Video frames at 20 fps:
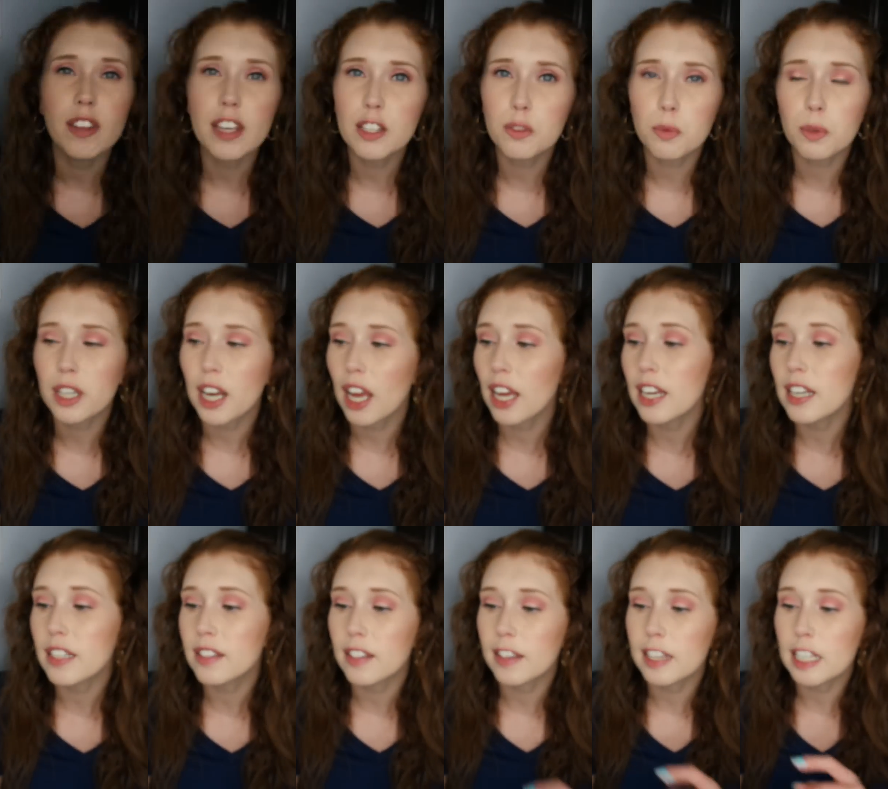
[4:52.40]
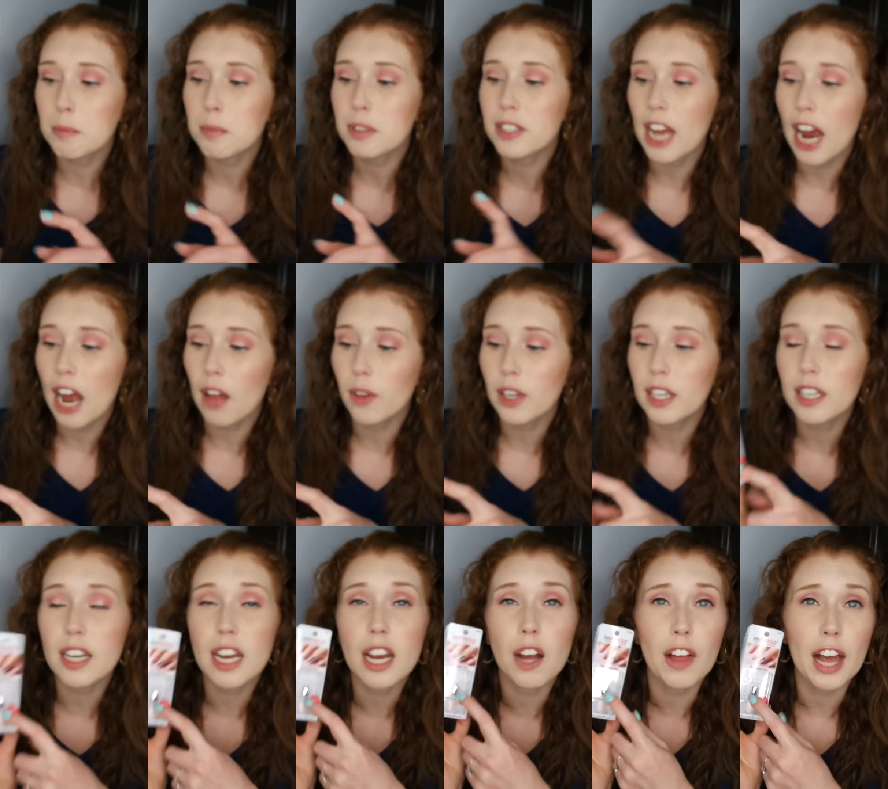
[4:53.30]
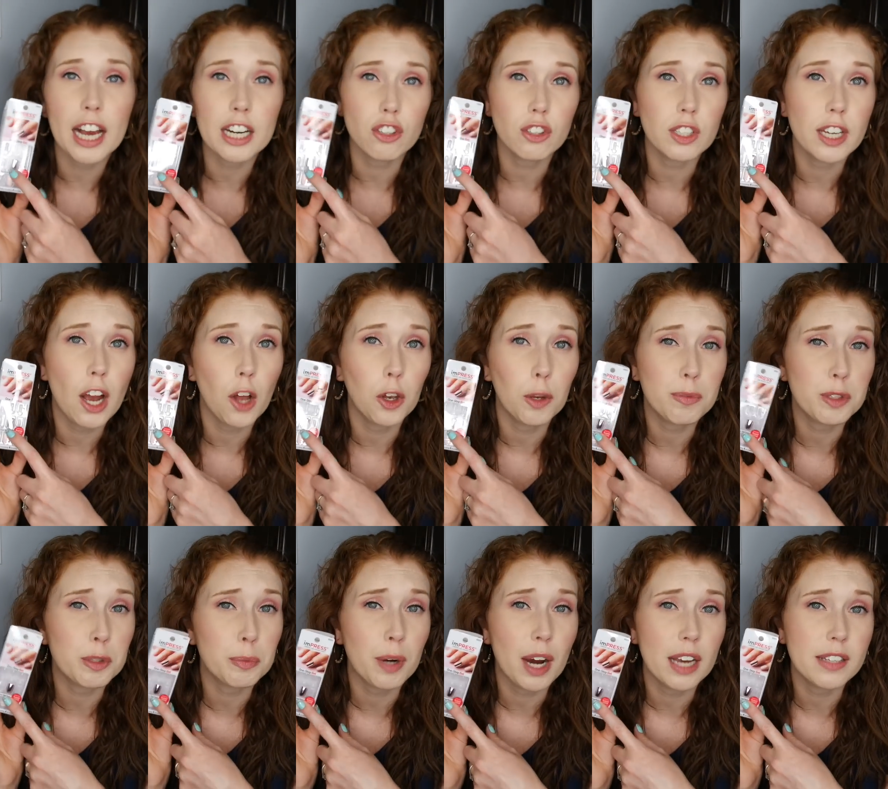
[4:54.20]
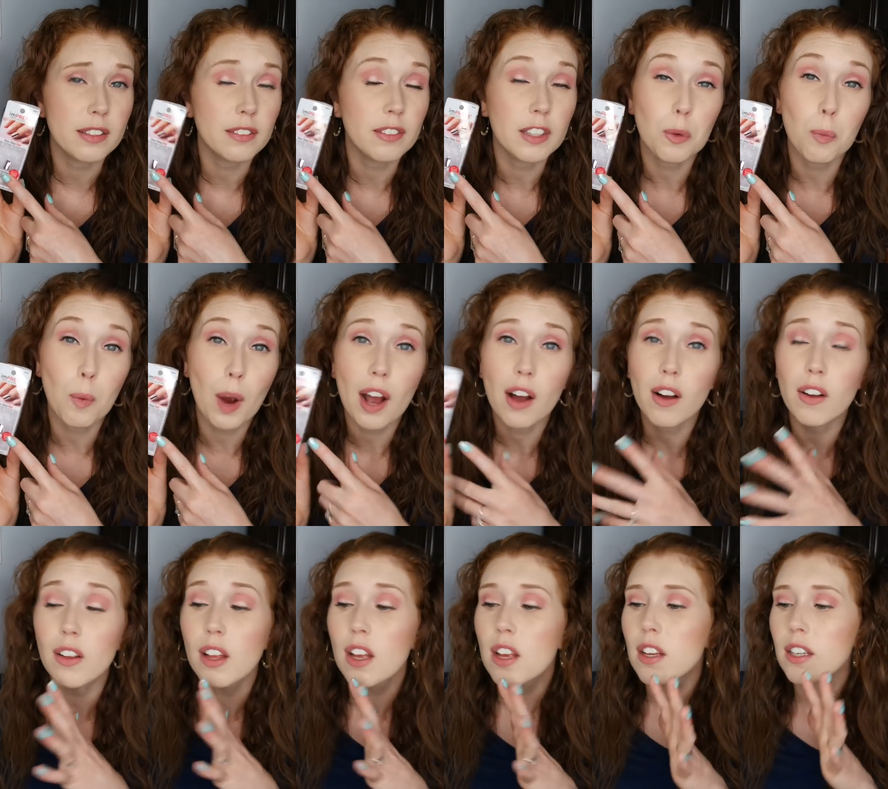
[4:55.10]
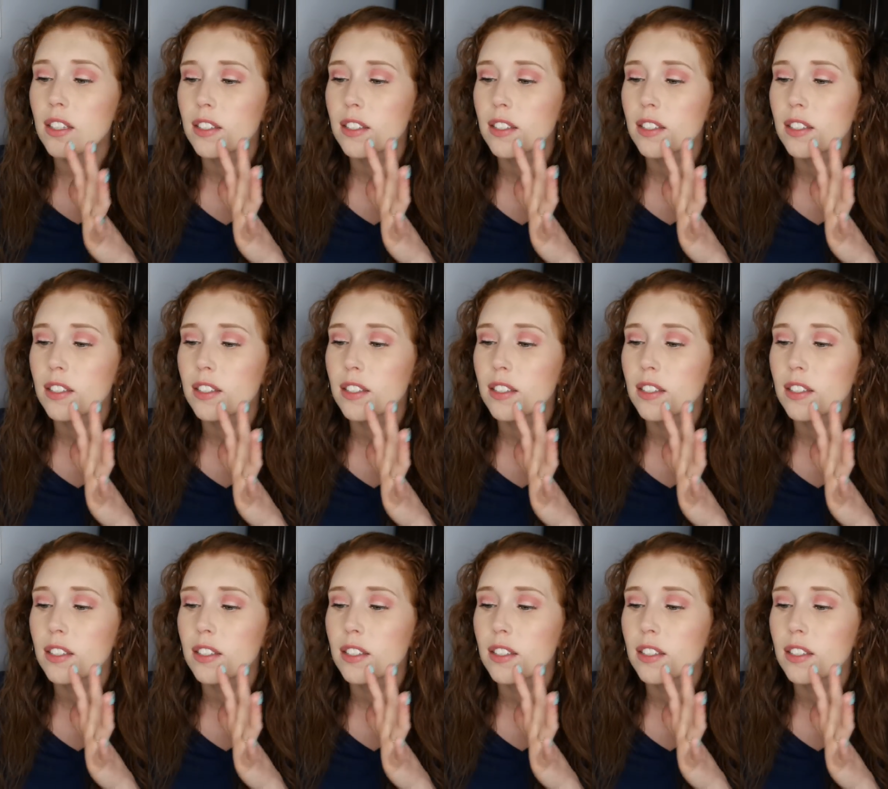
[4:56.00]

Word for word: these were nice. The metallic nail actually held up surprisingly well.